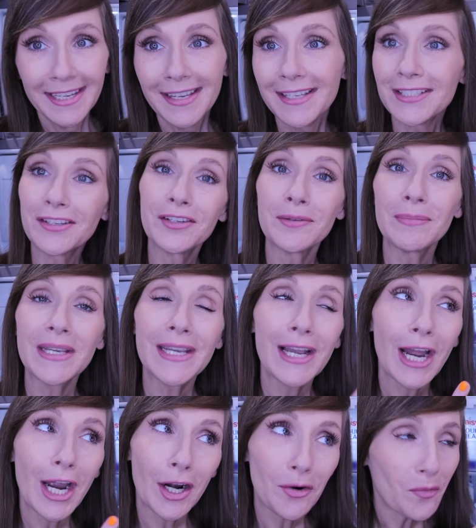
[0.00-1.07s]
is gonna be
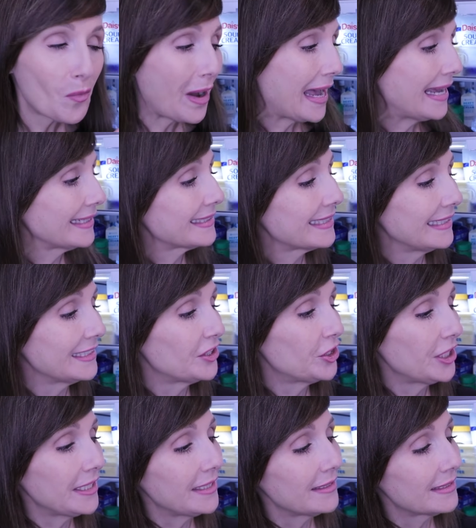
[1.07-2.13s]
our white
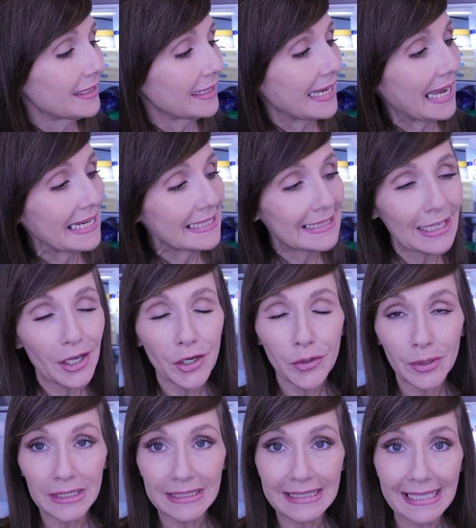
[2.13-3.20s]
cheese
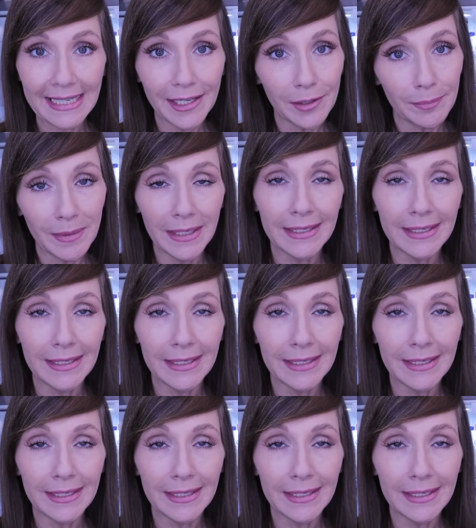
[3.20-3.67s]
queso dip,